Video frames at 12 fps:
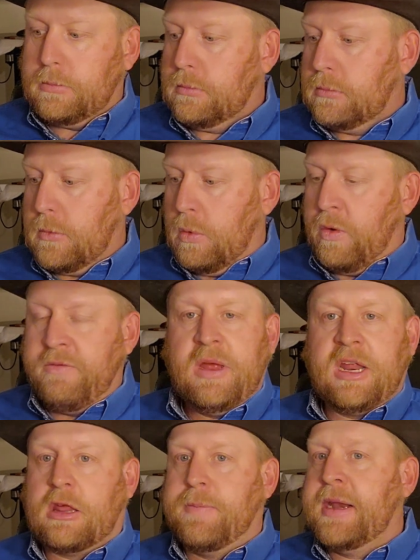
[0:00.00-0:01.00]
we've been
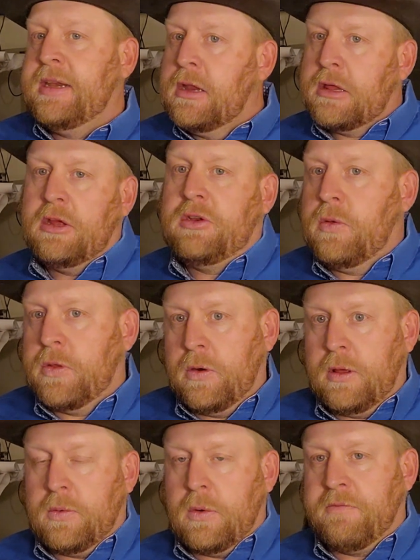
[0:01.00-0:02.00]
expecting to see a 230
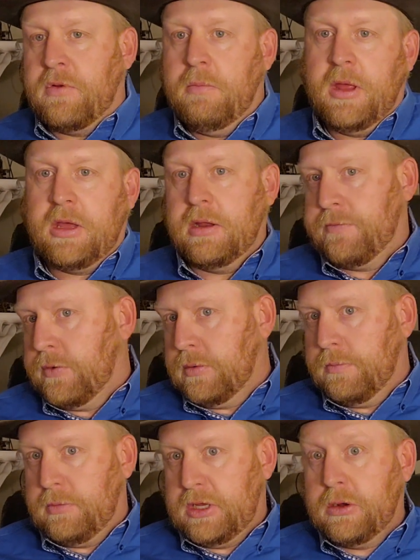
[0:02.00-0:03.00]
at the Run for the Million for
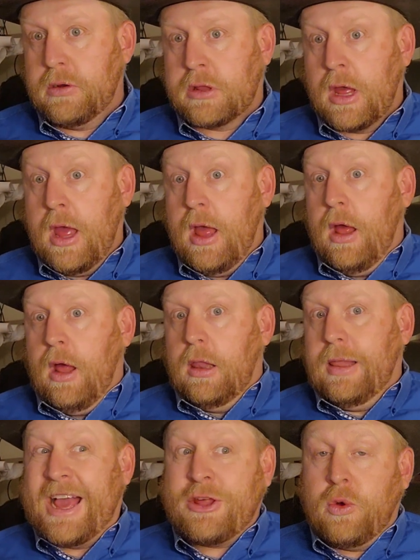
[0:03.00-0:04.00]
years.
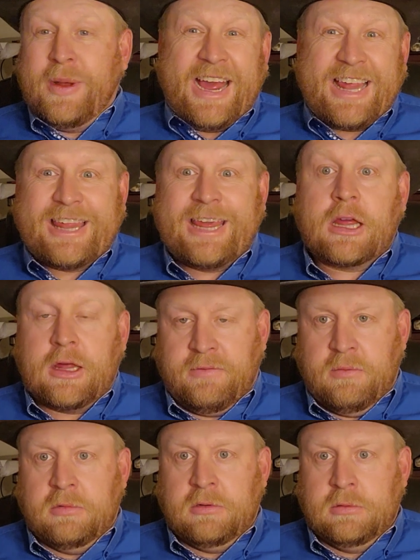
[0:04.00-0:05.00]
Last year we got 6 of
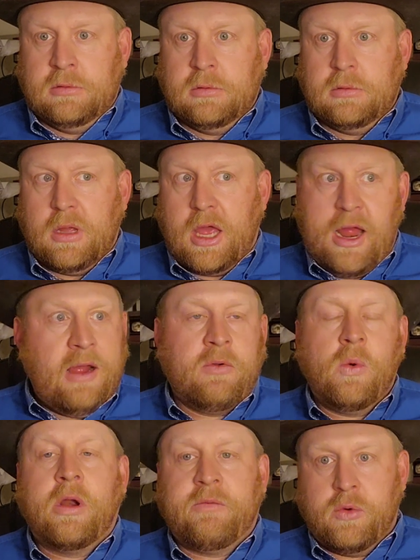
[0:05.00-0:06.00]
them, and every
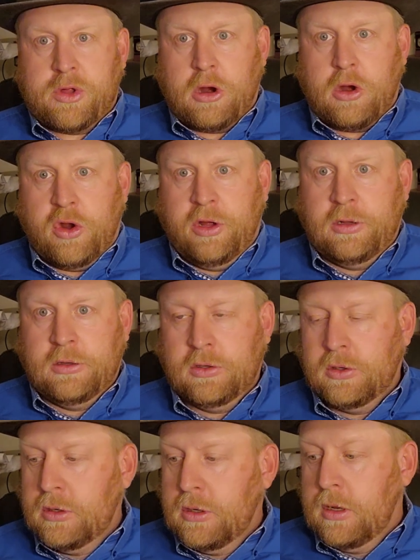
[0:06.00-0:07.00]
one of them was earned.
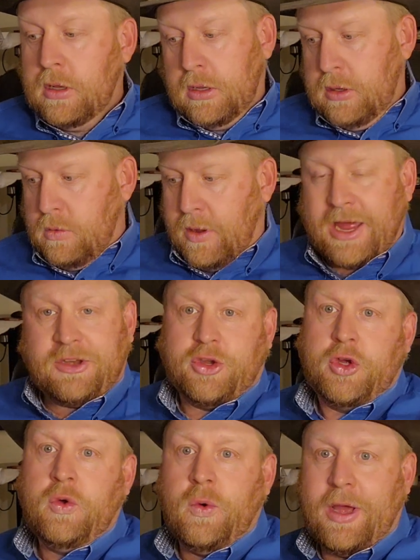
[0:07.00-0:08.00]
We got
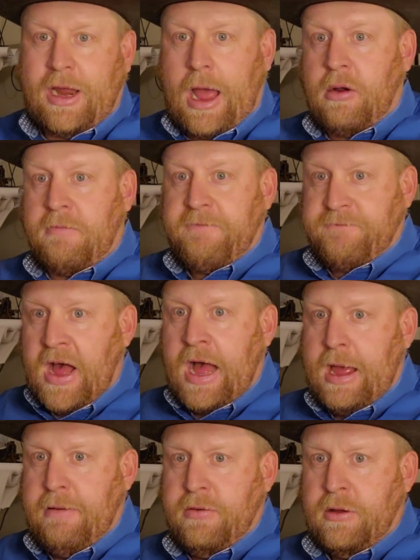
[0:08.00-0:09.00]
2 out of
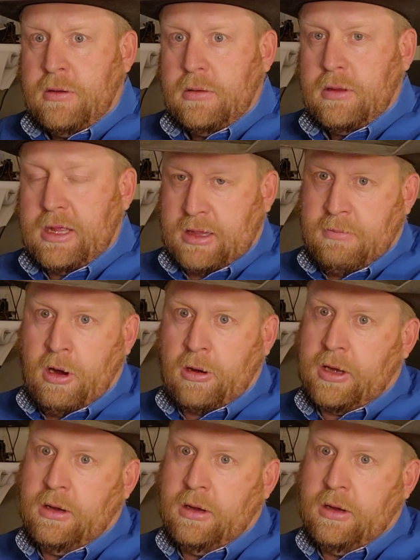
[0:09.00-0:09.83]
5 at the American.